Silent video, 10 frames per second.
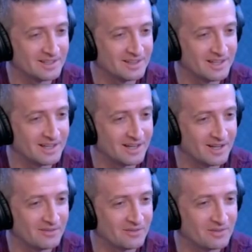that
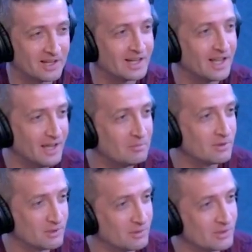I've kind of had
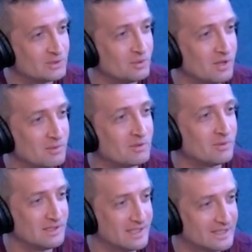with you, because you helped me with
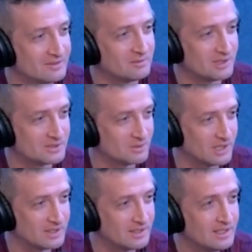my deadlift and my
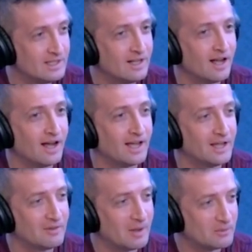squat, I
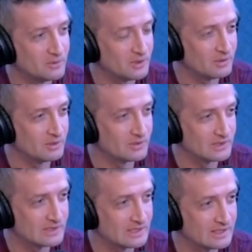have absolutely no
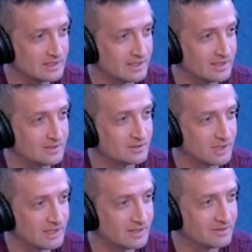interest in gaining
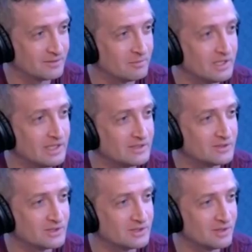strength. For me, it's
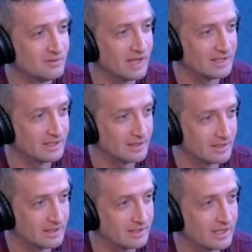just a vanity
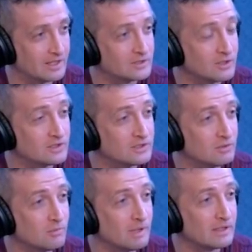thing. And it's
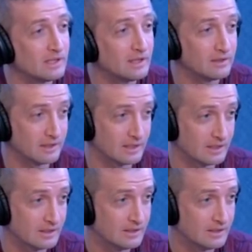also a mental health thing.